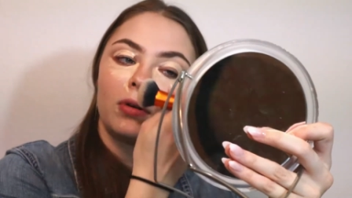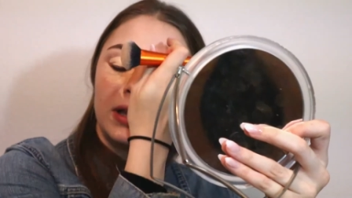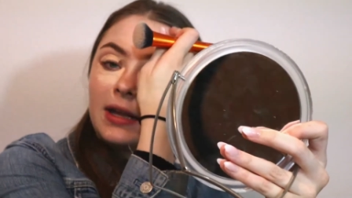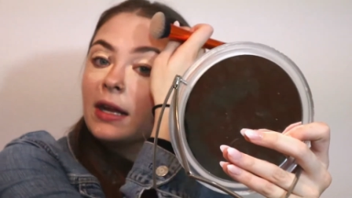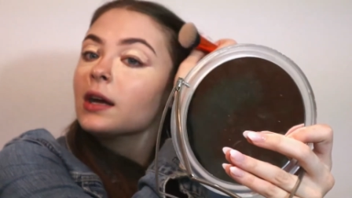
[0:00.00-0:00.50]

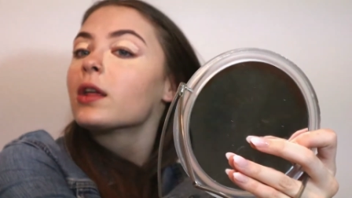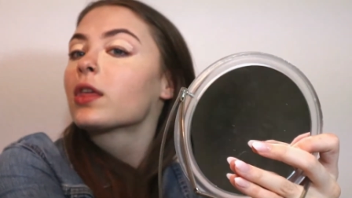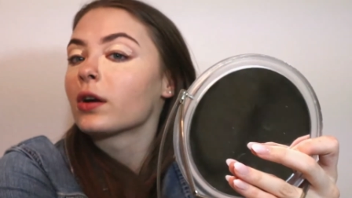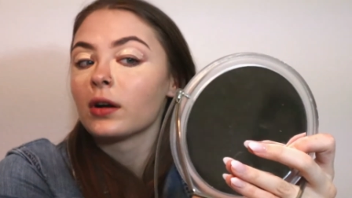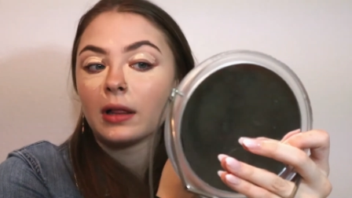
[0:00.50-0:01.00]
really
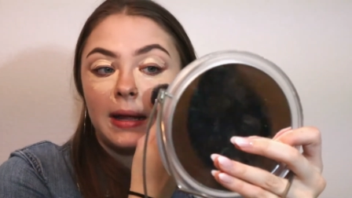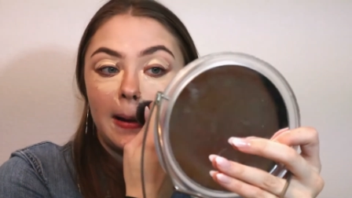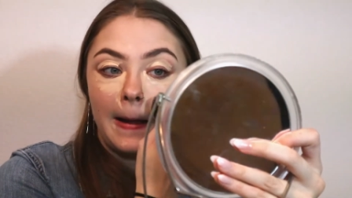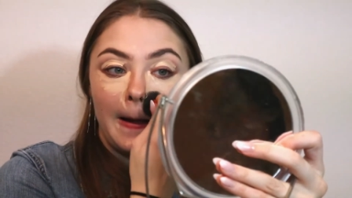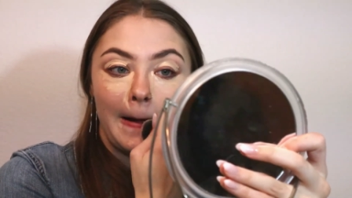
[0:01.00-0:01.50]

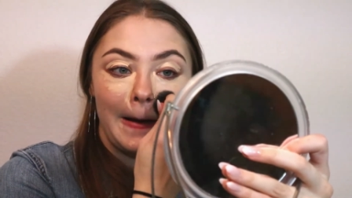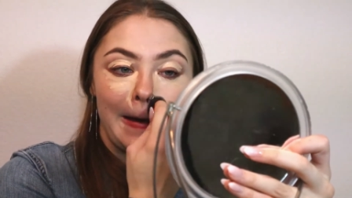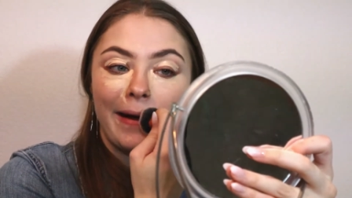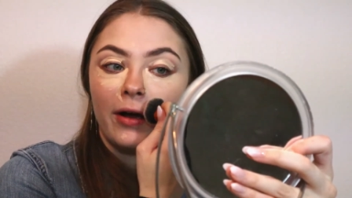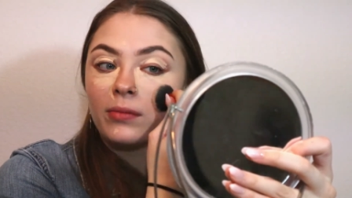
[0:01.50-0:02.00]
thoroughly
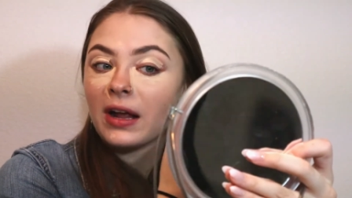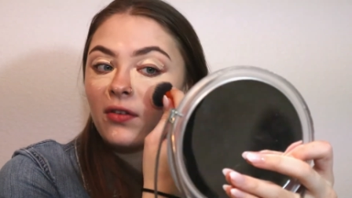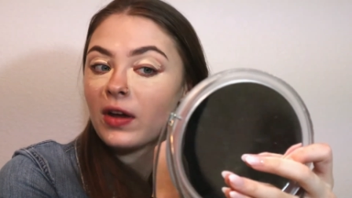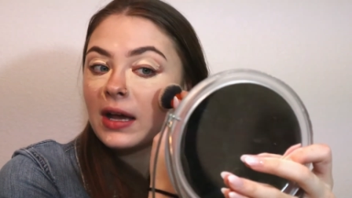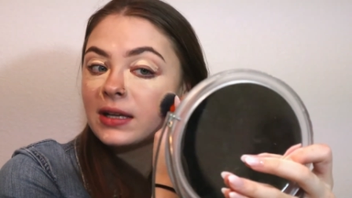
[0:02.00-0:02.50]
down my
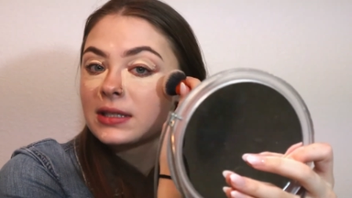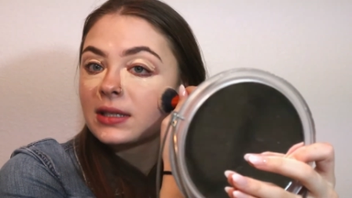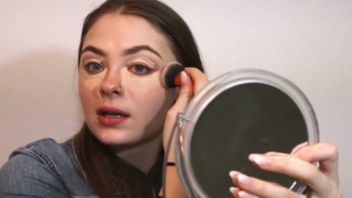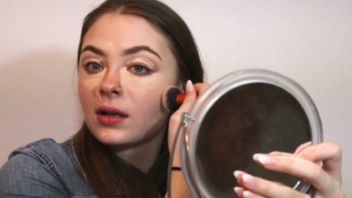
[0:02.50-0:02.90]
face,